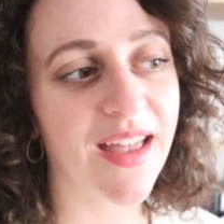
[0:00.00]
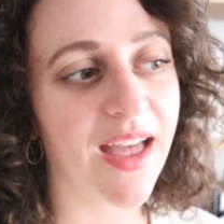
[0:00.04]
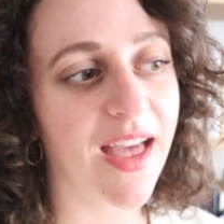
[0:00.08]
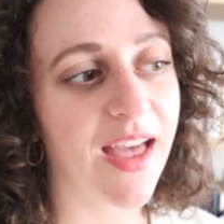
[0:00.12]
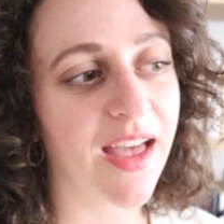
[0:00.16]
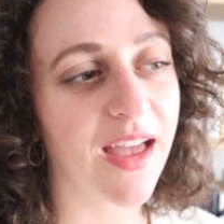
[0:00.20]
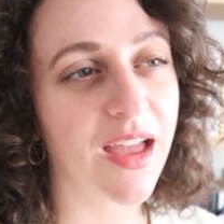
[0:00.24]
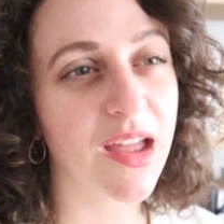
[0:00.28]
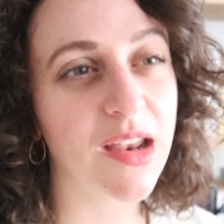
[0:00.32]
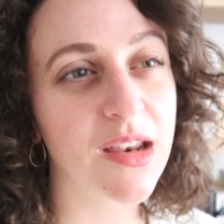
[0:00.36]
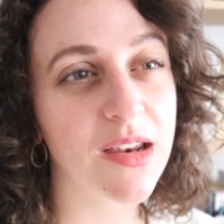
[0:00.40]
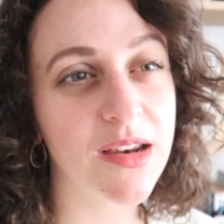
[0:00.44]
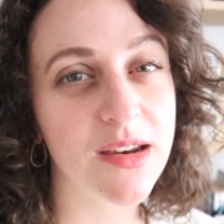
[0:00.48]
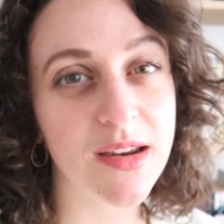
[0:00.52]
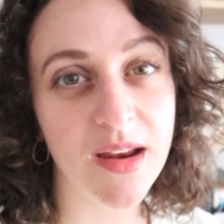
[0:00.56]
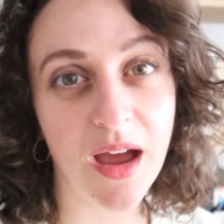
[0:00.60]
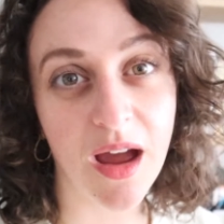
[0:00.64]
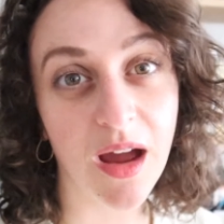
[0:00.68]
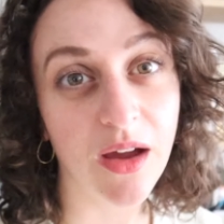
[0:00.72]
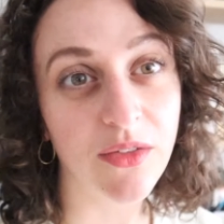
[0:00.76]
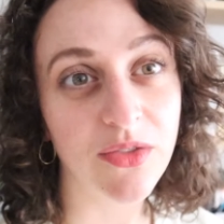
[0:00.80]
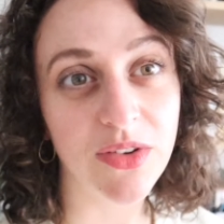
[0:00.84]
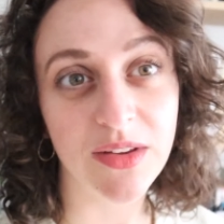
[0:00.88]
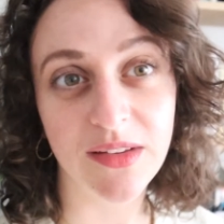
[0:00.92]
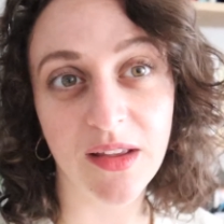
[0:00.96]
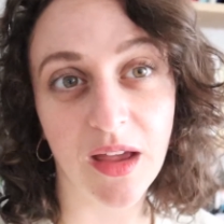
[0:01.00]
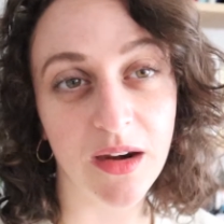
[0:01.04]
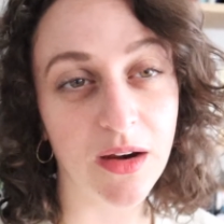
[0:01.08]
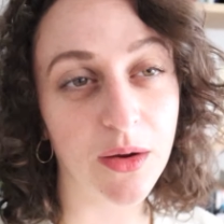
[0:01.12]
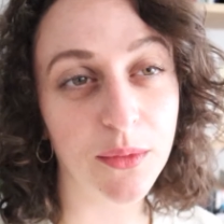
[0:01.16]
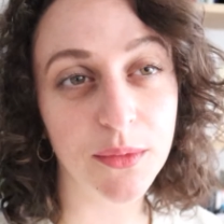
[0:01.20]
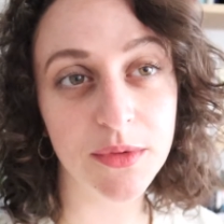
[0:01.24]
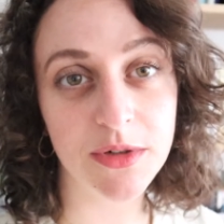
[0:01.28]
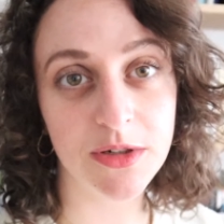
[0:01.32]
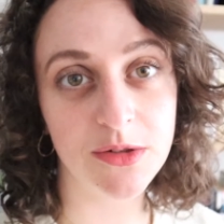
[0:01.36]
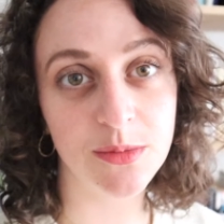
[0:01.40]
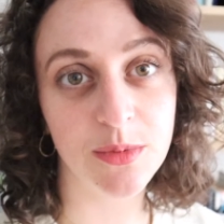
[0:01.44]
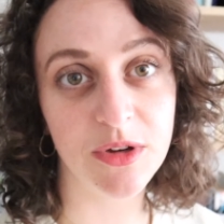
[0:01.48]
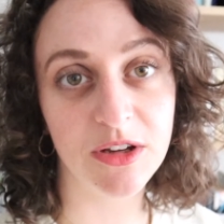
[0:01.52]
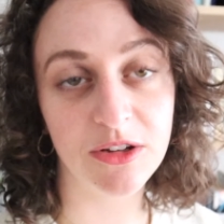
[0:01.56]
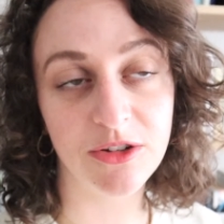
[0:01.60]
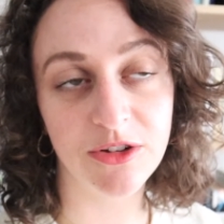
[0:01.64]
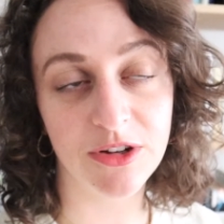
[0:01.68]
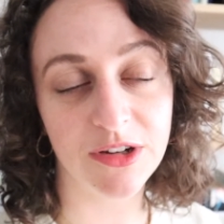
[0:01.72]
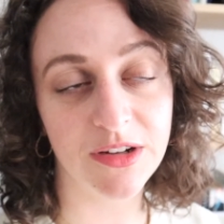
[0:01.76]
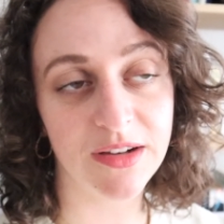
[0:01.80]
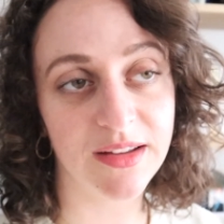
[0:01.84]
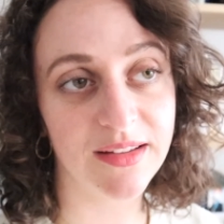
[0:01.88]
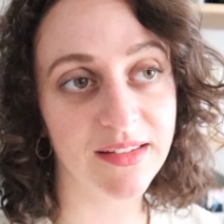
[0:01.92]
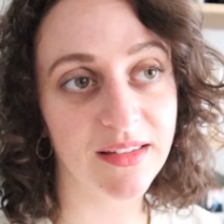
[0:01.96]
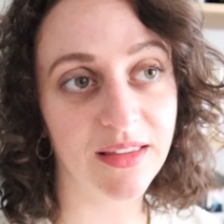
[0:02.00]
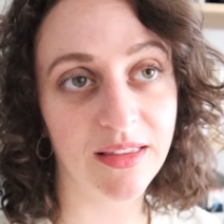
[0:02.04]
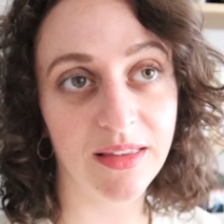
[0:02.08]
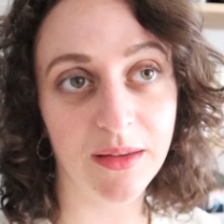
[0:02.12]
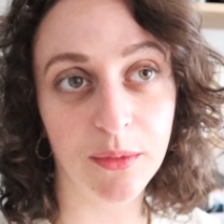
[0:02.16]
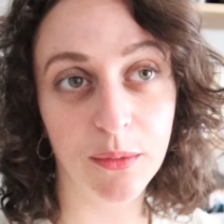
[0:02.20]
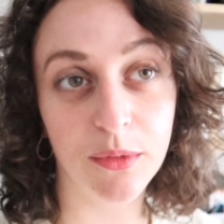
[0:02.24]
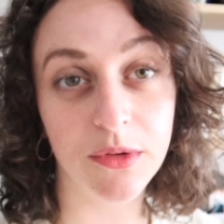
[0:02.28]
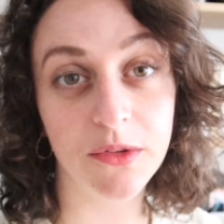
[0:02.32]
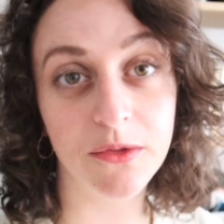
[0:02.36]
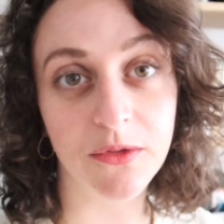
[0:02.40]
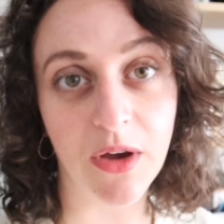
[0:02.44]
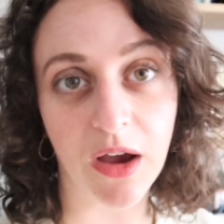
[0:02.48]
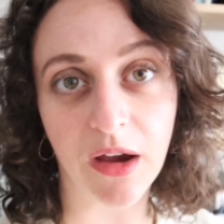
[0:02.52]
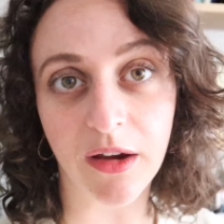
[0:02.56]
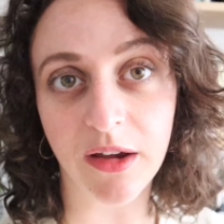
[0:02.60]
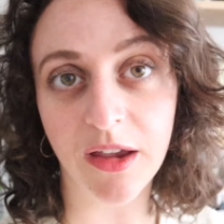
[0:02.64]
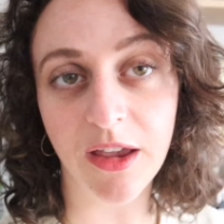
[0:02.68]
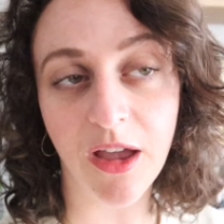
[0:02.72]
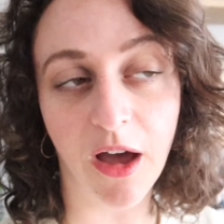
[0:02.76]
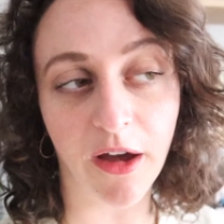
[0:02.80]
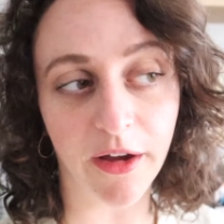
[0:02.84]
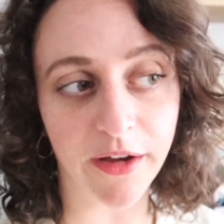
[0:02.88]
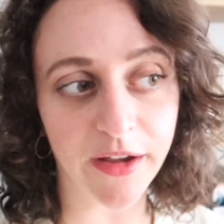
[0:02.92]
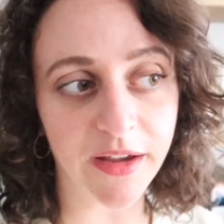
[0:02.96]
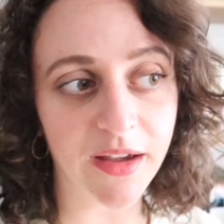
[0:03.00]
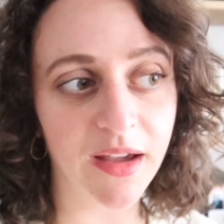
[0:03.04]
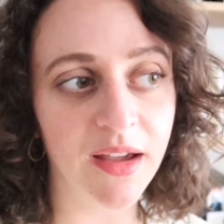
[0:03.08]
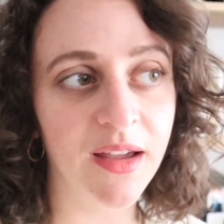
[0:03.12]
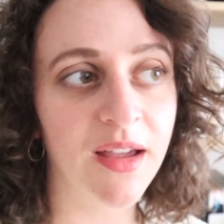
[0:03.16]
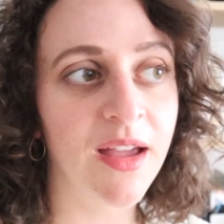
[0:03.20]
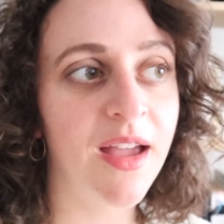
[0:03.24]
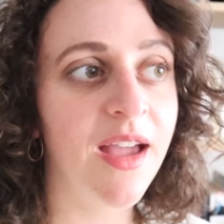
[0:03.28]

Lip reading: and I've decided I want to be a journalist since I was very young.